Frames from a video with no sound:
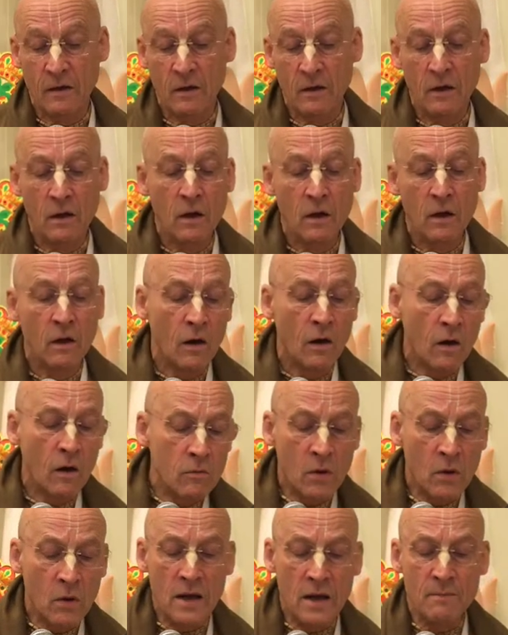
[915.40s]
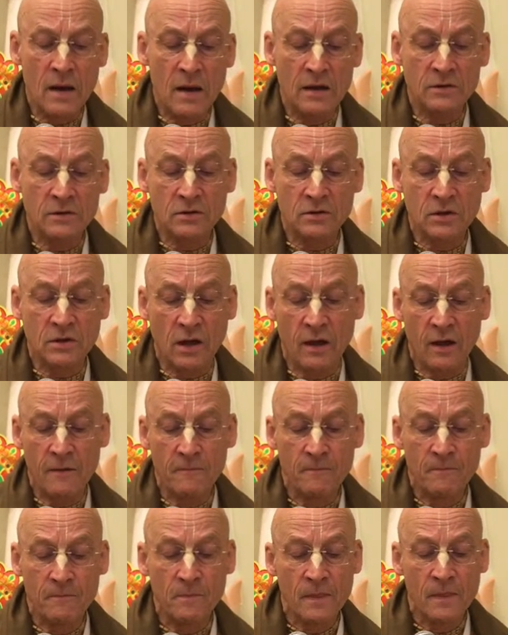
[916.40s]
O my Master,
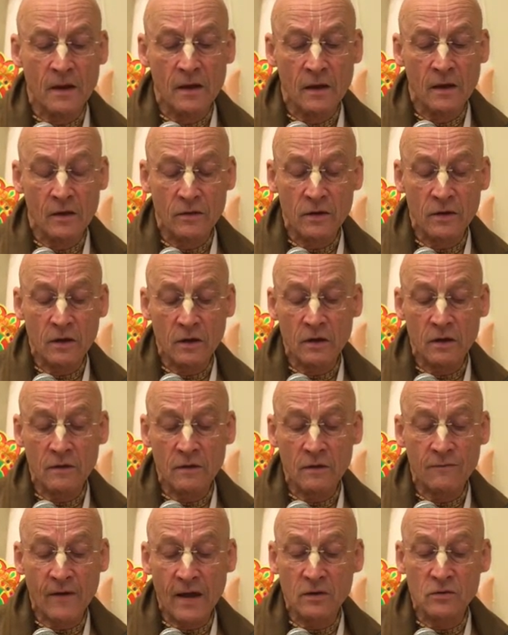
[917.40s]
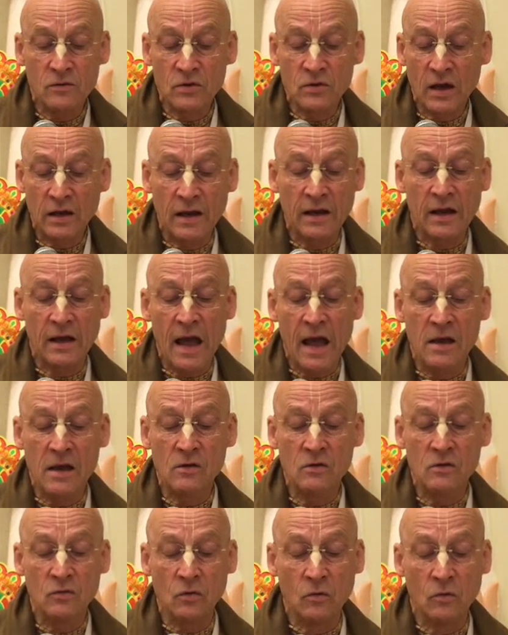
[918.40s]
the evangelic
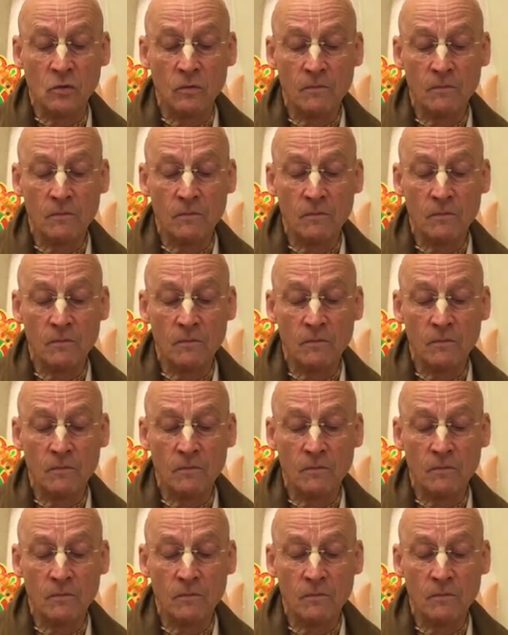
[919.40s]
angel,